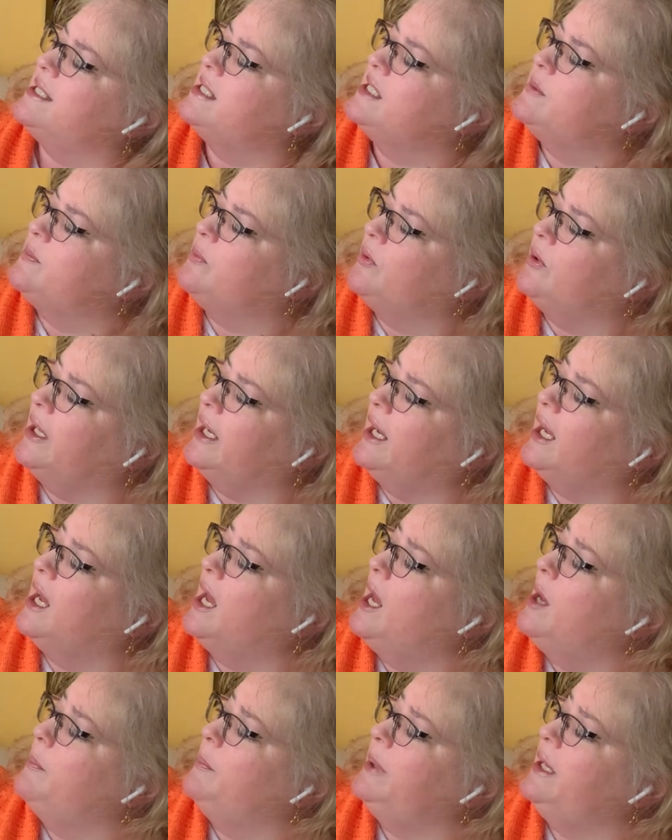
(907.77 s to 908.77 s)
of spring,
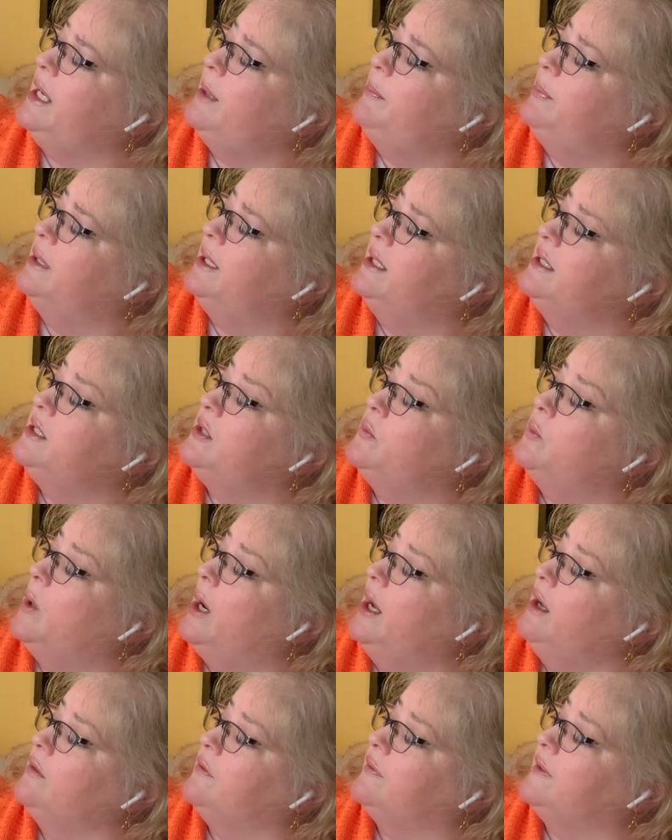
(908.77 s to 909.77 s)
Bee planted
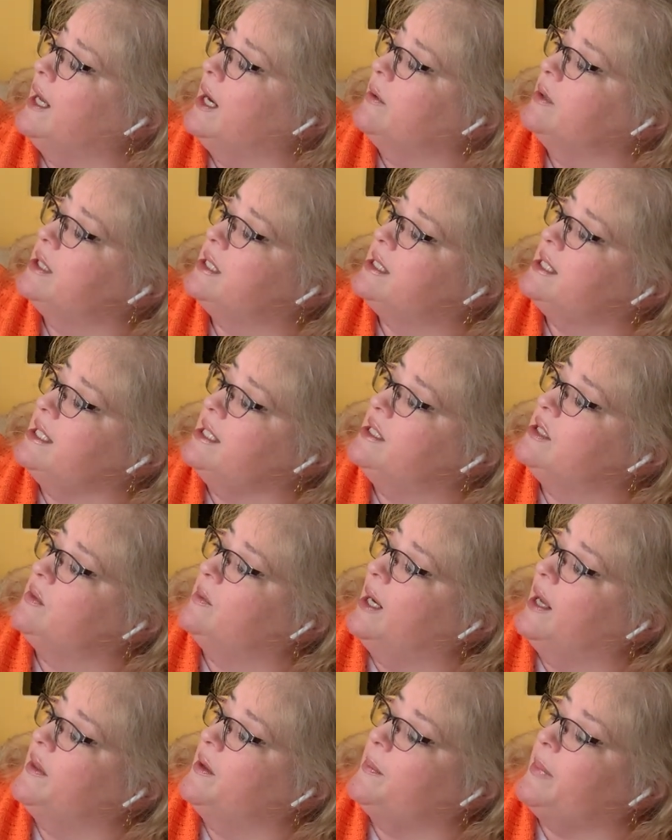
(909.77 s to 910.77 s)
wildflower seeds
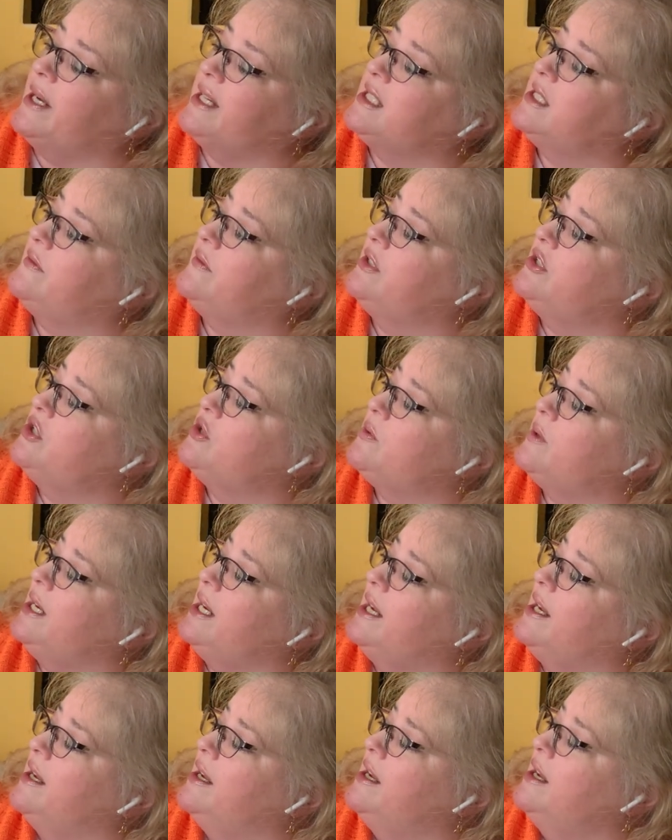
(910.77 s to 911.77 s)
around the base of her
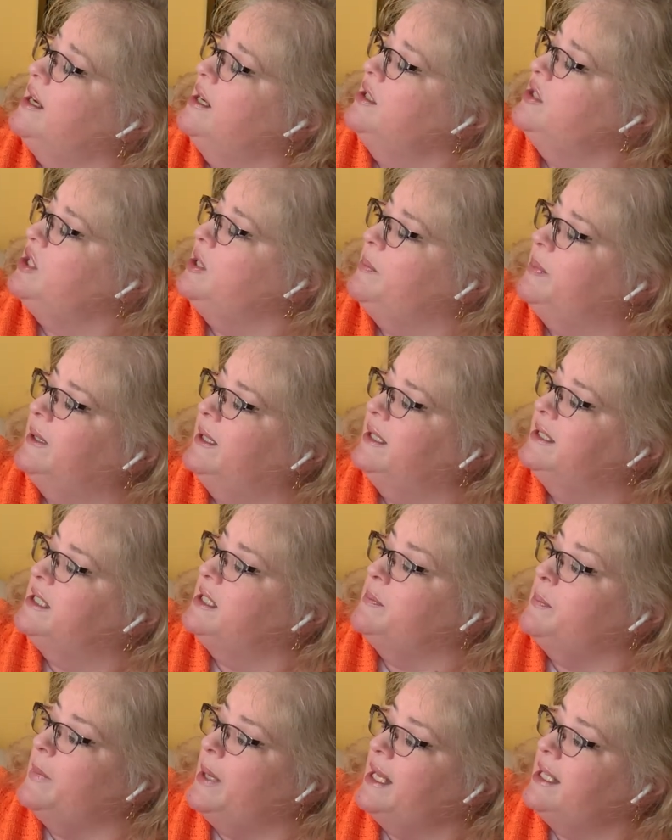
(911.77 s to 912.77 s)
tree. She
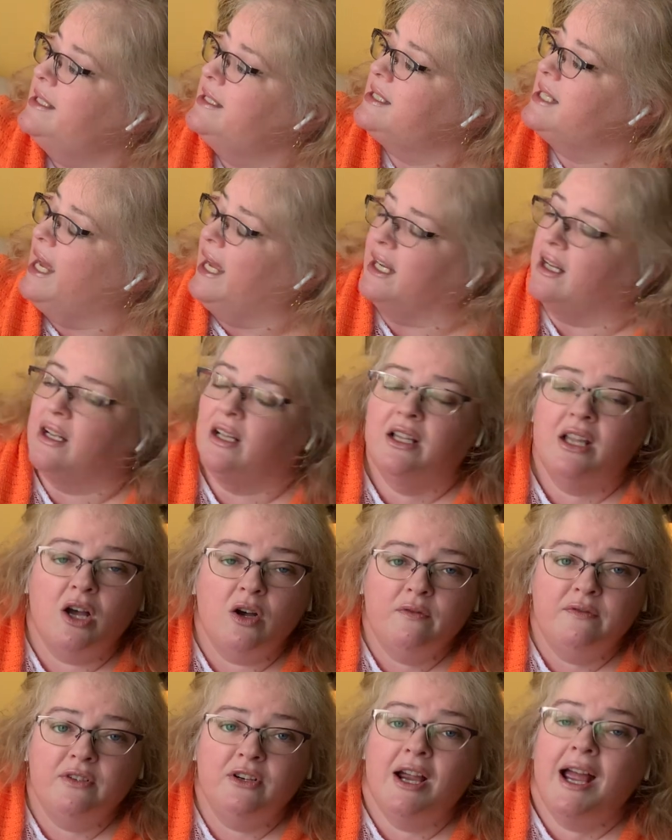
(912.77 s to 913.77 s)
planted mint and
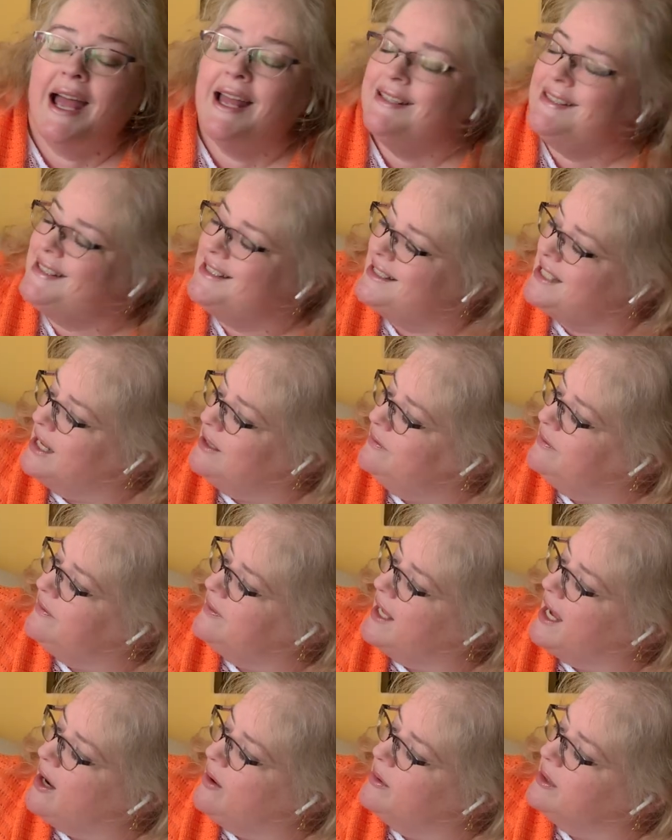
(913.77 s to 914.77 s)
clover and
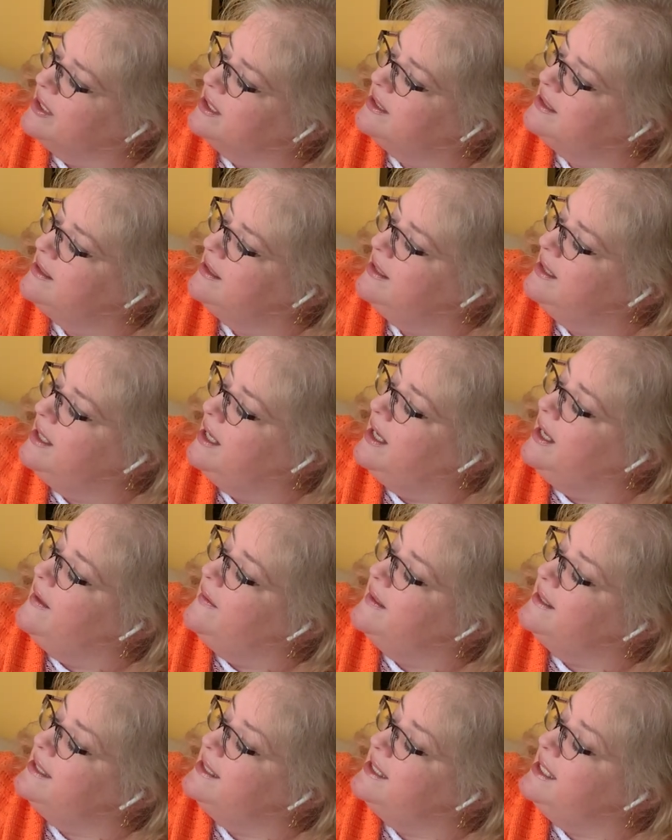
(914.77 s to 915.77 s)
sunflowers.
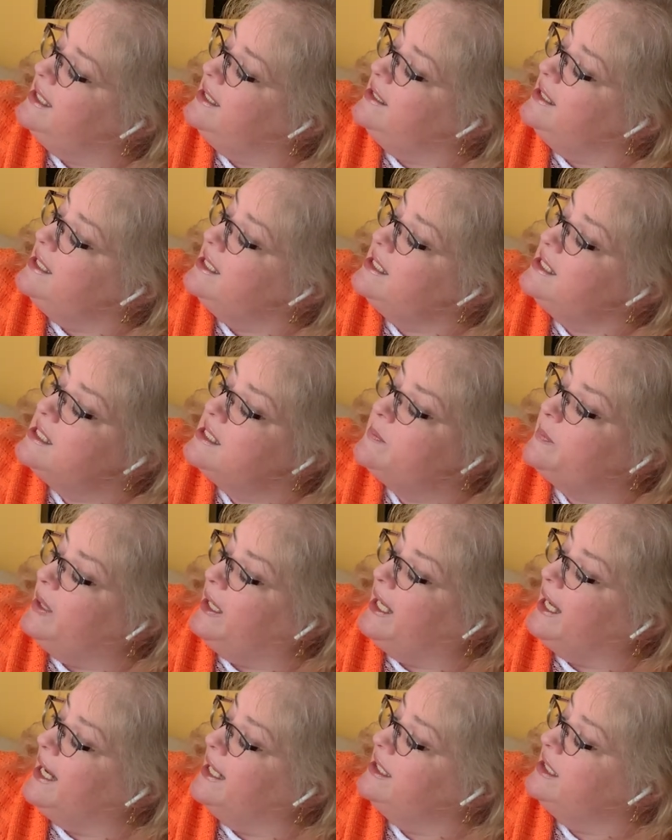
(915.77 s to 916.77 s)
The seedlings
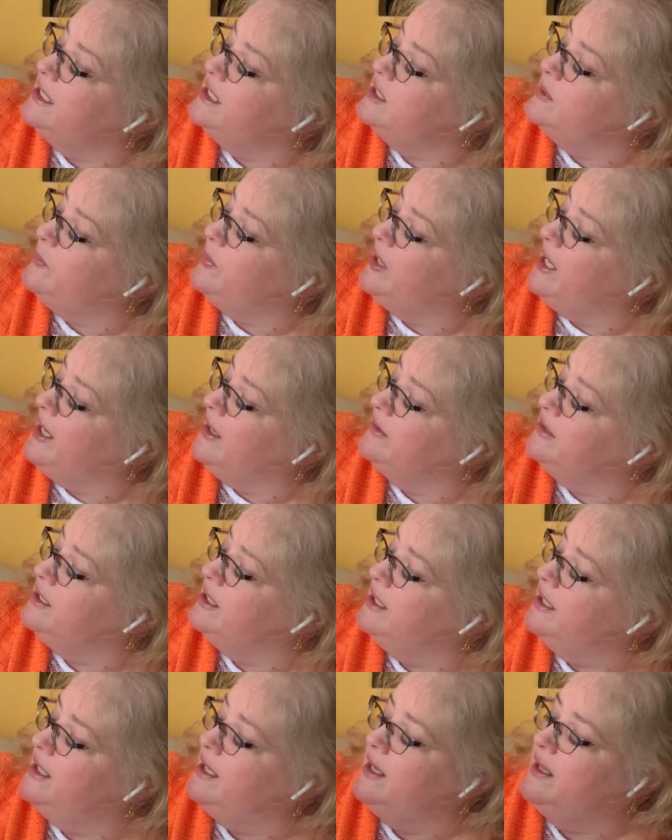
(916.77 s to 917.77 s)
began to sprout.
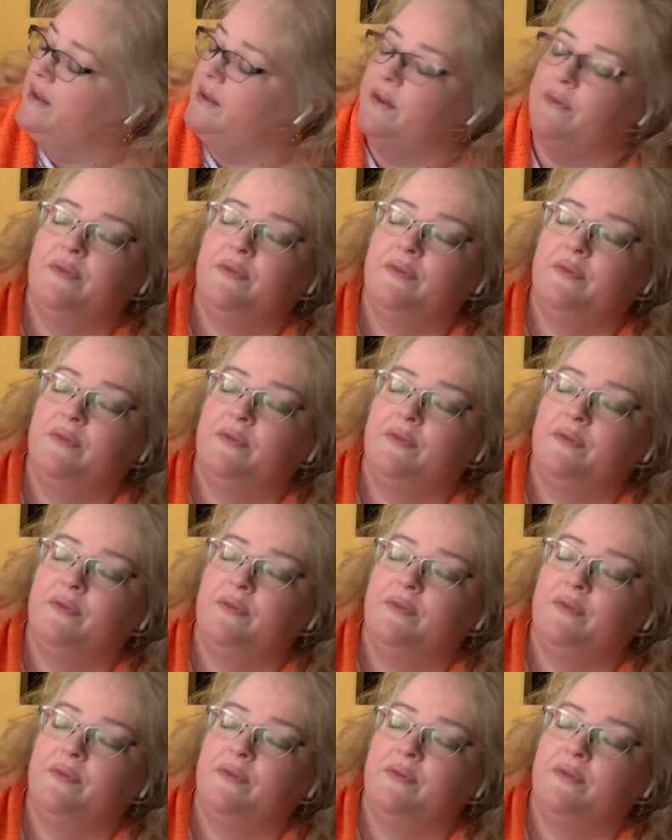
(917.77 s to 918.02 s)
The